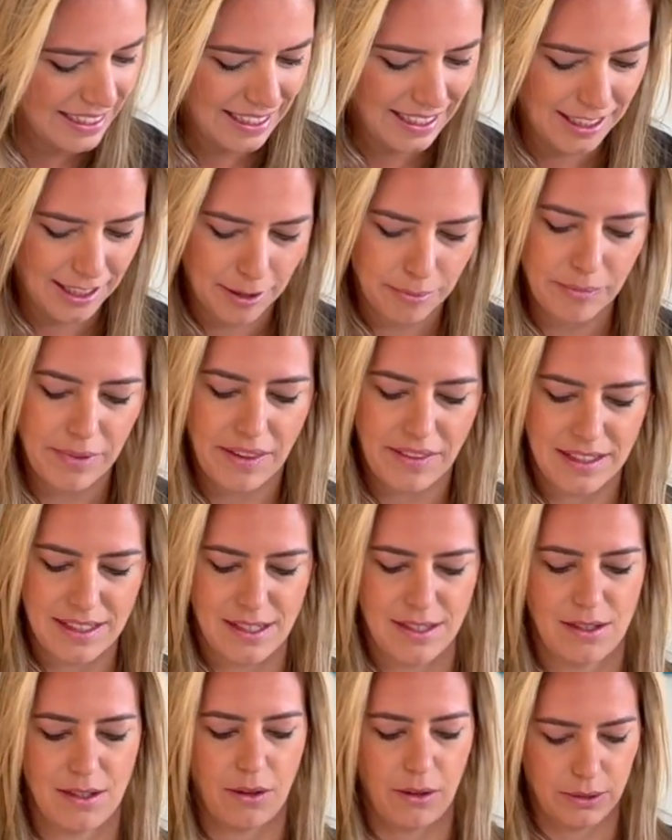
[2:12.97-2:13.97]
And
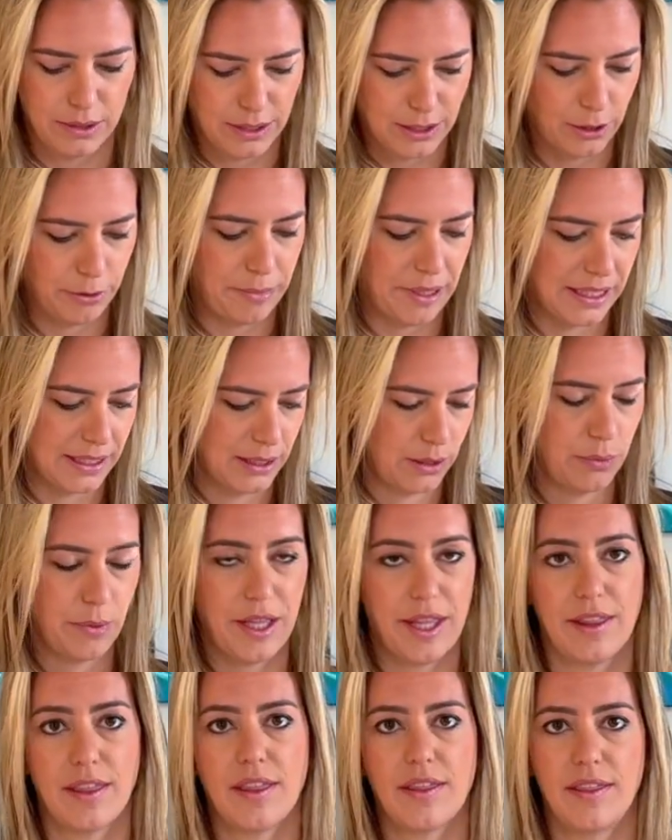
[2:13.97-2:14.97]
this is also mixed
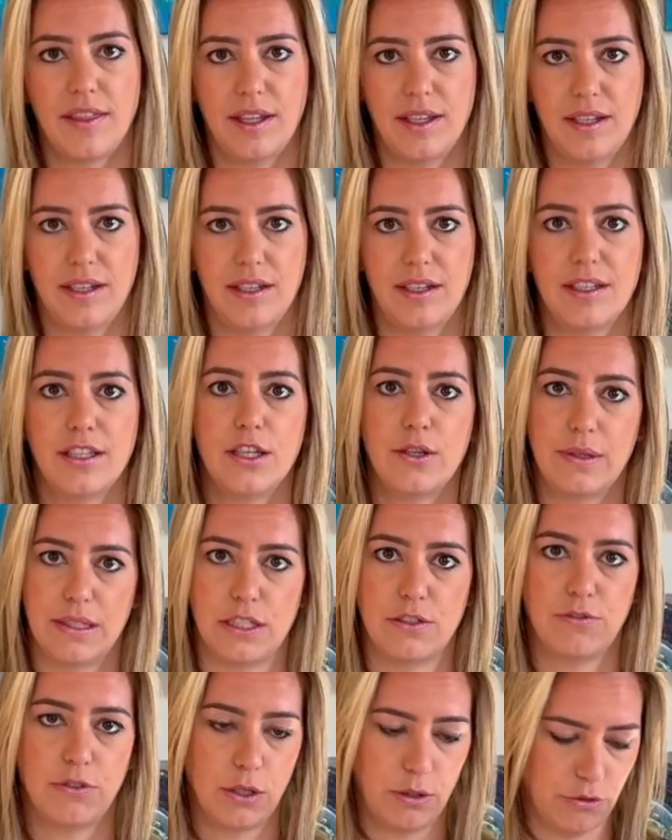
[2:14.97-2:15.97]
with the
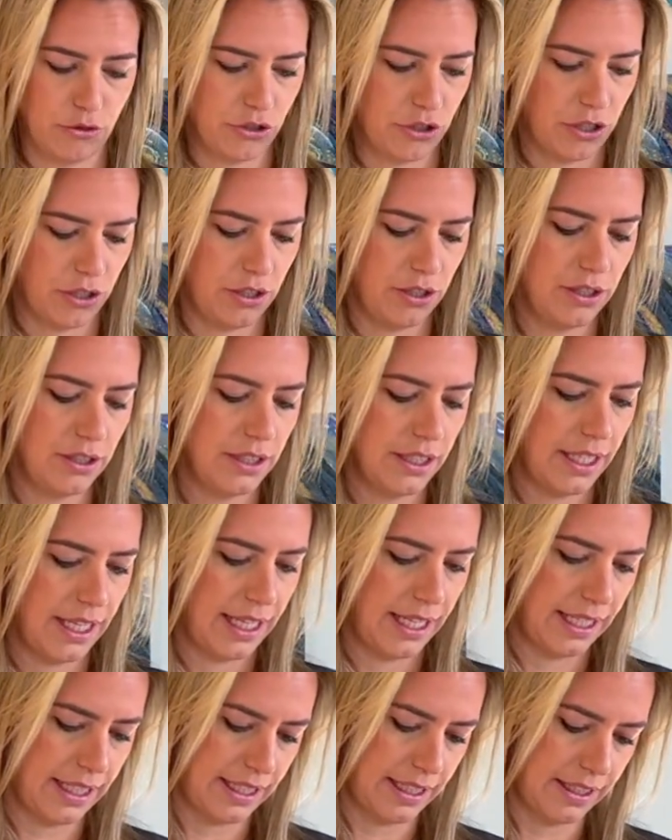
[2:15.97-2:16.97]
US Floetrol
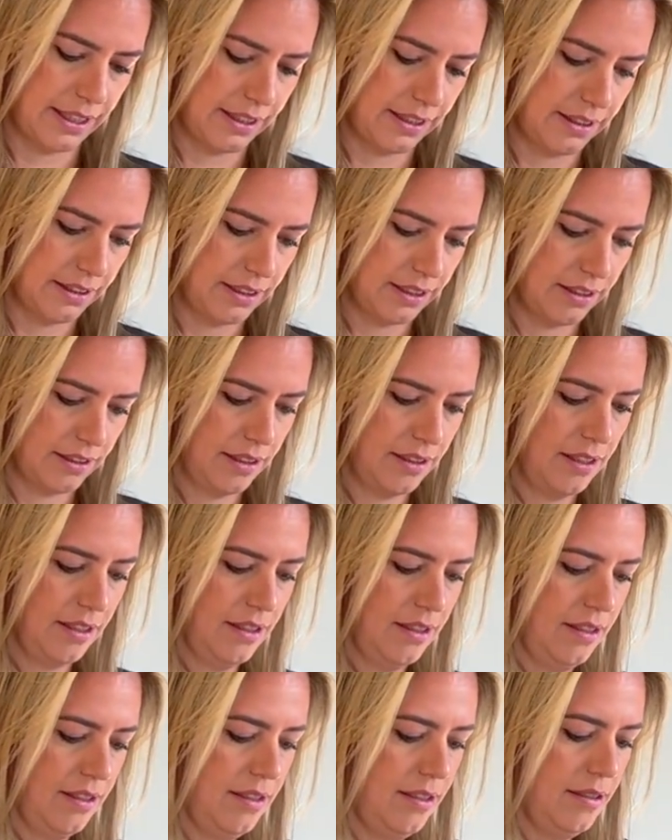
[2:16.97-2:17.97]
and
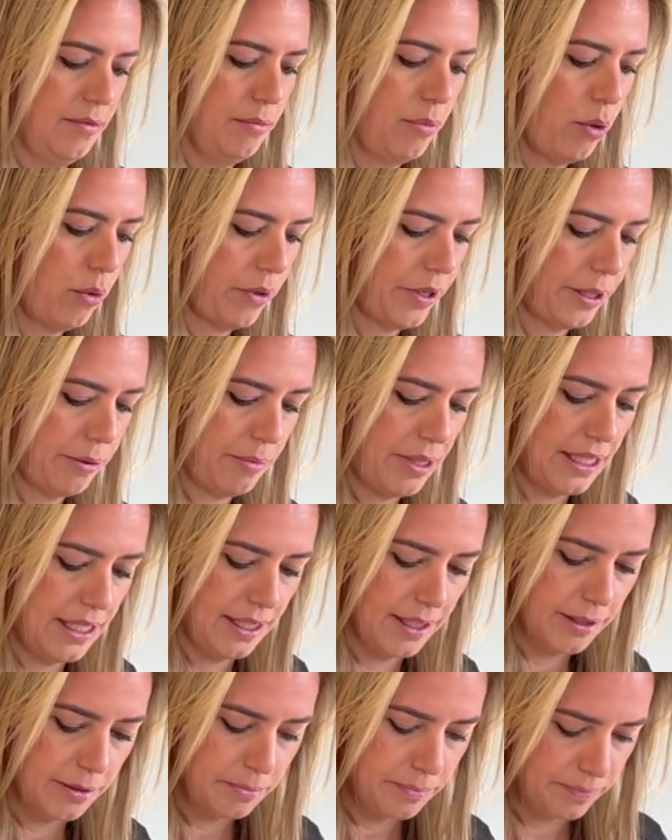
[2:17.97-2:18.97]
pouring
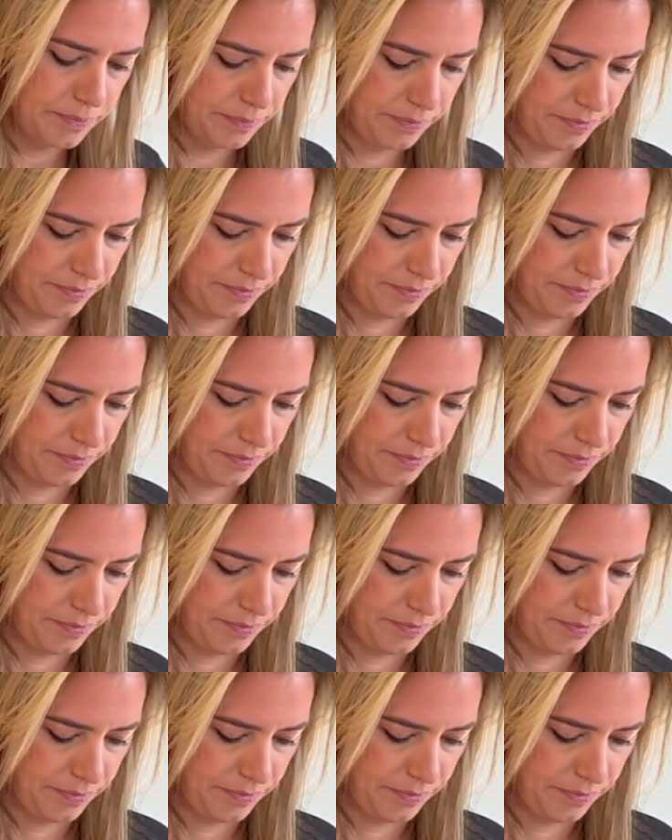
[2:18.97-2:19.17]
medium.